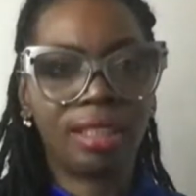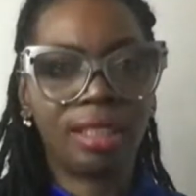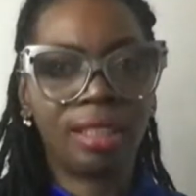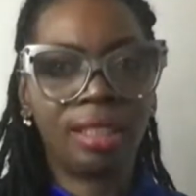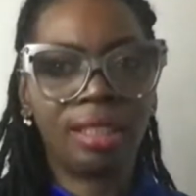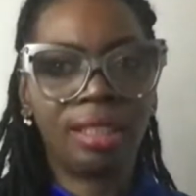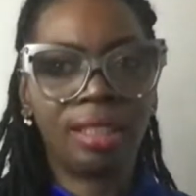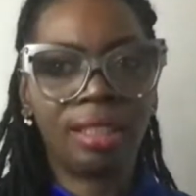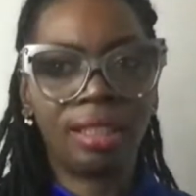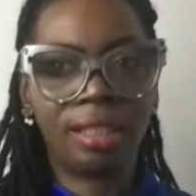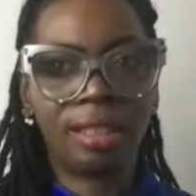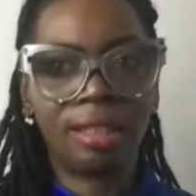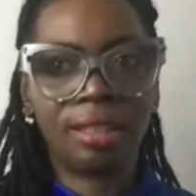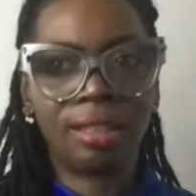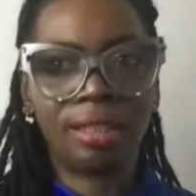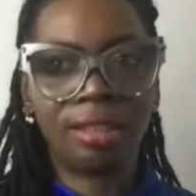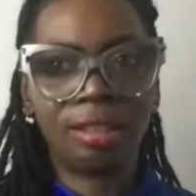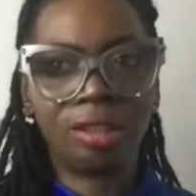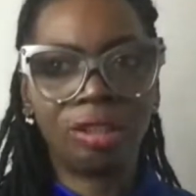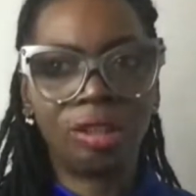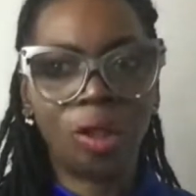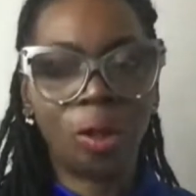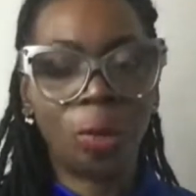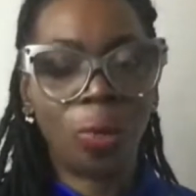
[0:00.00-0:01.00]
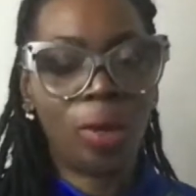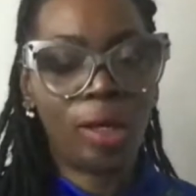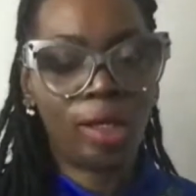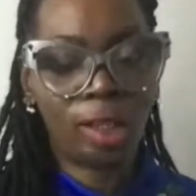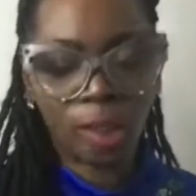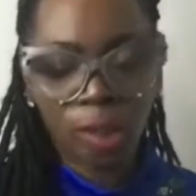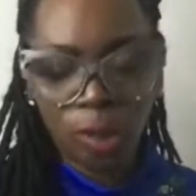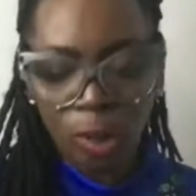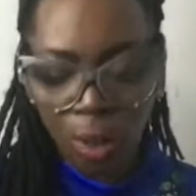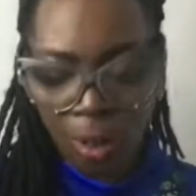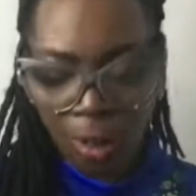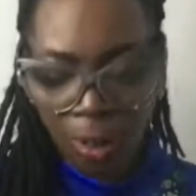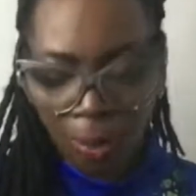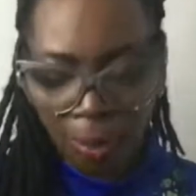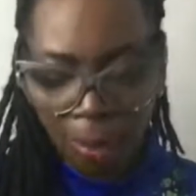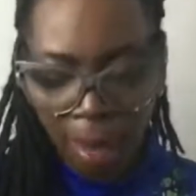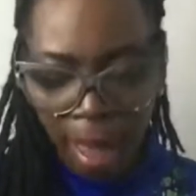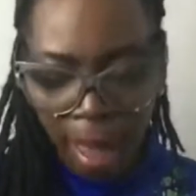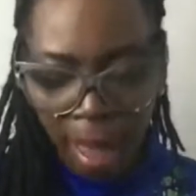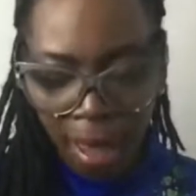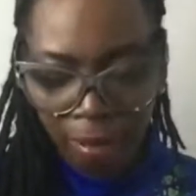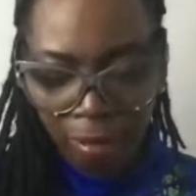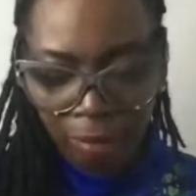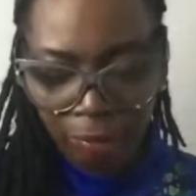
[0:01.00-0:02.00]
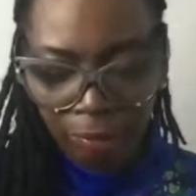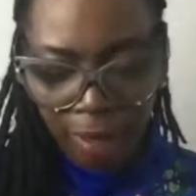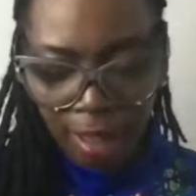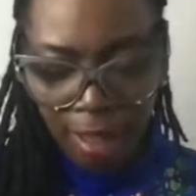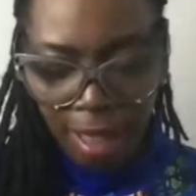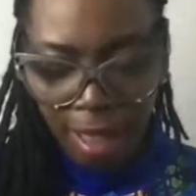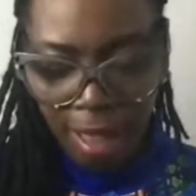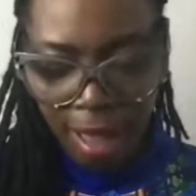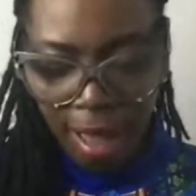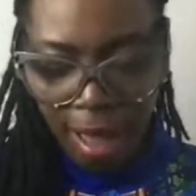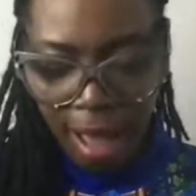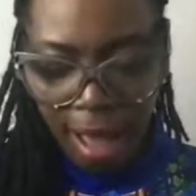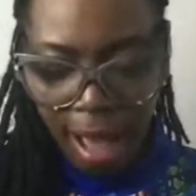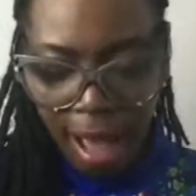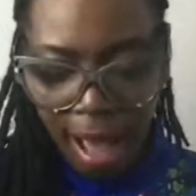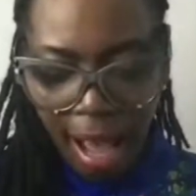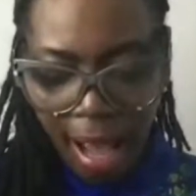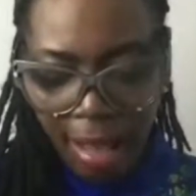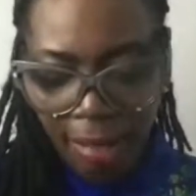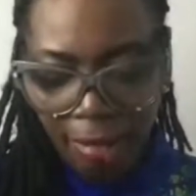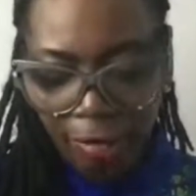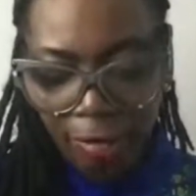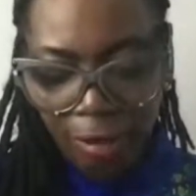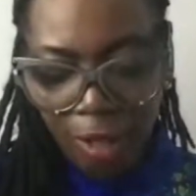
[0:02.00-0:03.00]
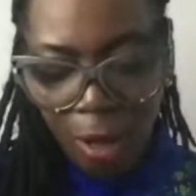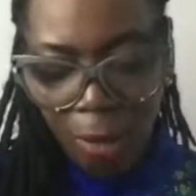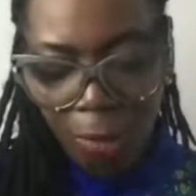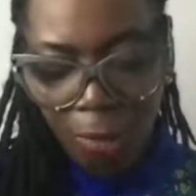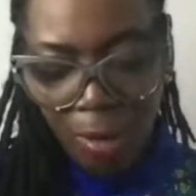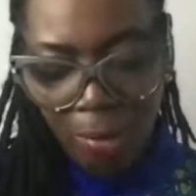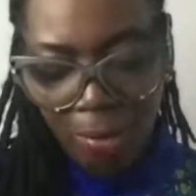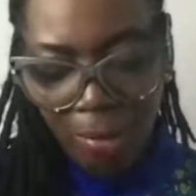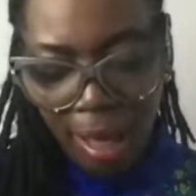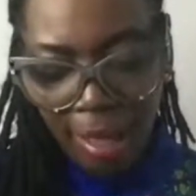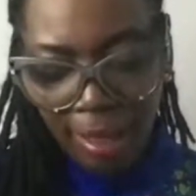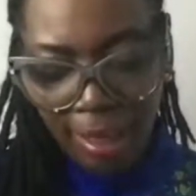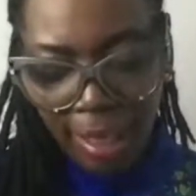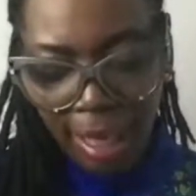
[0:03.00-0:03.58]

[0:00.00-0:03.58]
is what it's all about. I don't know where my